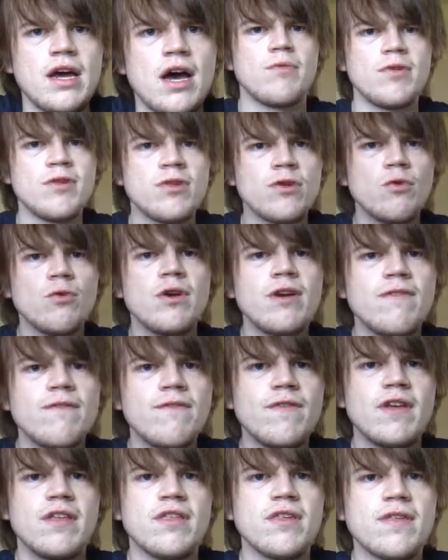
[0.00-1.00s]
I was so
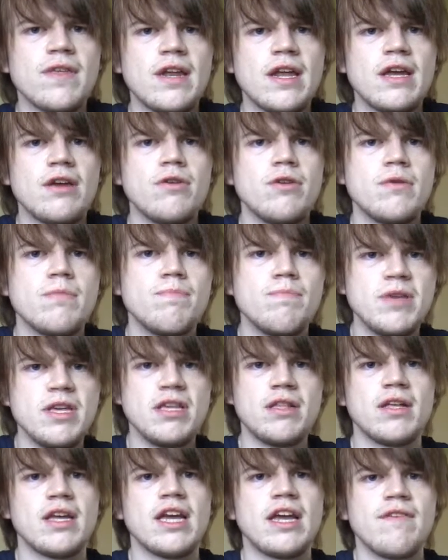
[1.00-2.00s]
convinced that I couldn't
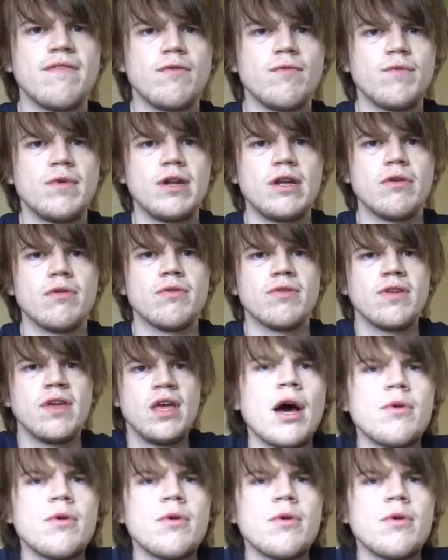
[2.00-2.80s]
be like everyone else.